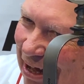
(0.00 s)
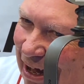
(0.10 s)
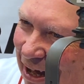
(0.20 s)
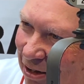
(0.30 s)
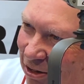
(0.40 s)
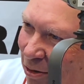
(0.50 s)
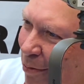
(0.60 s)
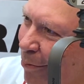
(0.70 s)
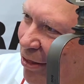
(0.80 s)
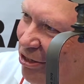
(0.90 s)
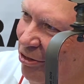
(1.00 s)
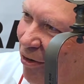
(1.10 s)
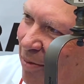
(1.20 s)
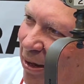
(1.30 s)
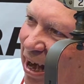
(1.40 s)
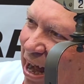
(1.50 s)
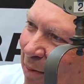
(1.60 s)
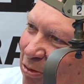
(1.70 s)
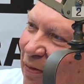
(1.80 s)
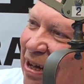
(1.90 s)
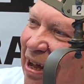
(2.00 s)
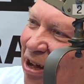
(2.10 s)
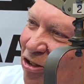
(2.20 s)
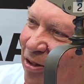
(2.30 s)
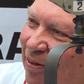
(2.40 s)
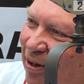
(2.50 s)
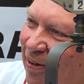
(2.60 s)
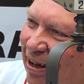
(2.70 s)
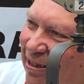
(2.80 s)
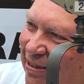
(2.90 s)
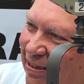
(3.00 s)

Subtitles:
And do you remember the story about Hap's vacation request?